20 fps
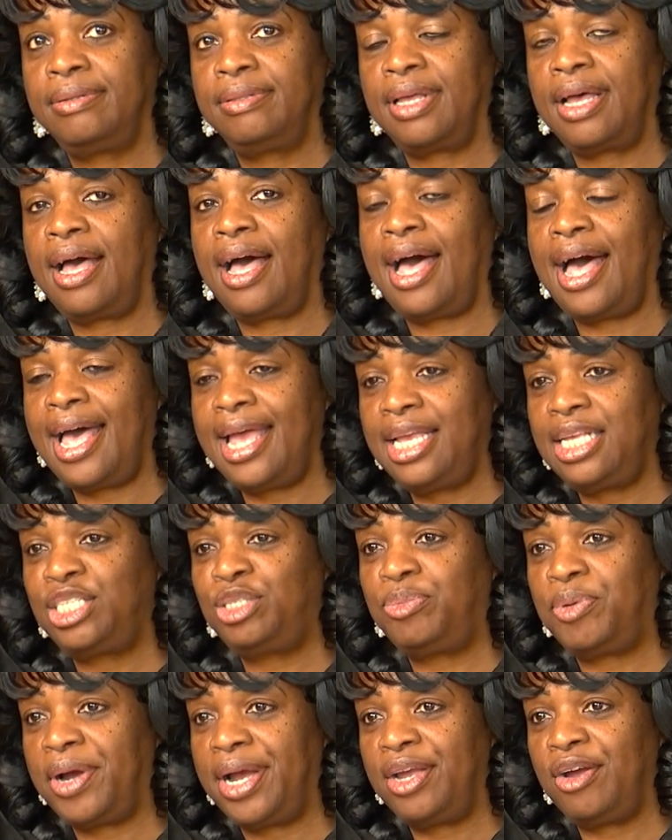The
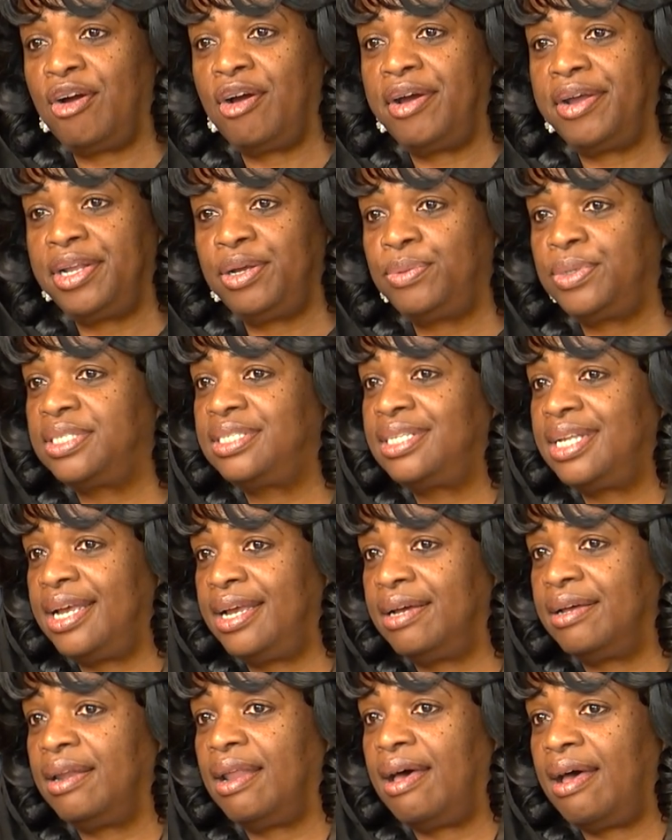highest priority was
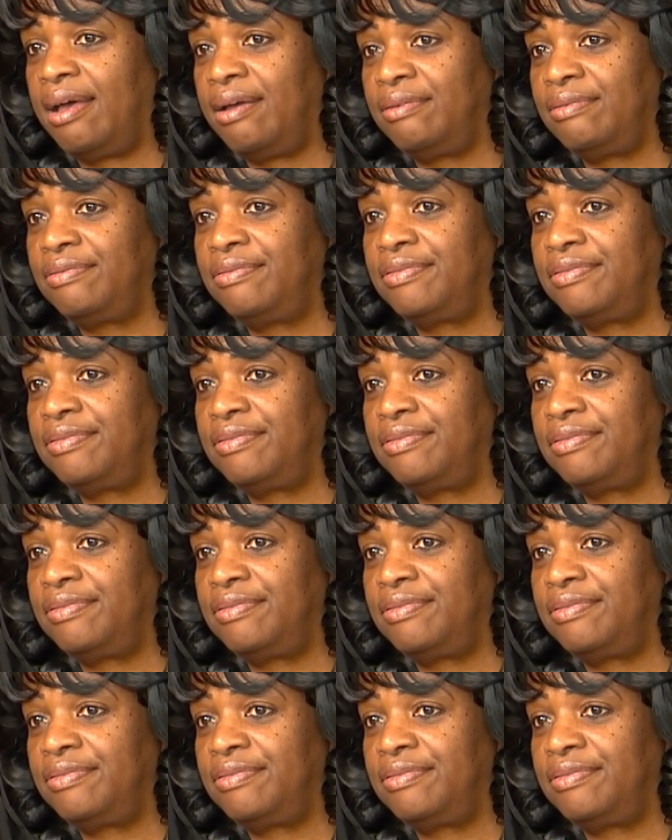staying alive.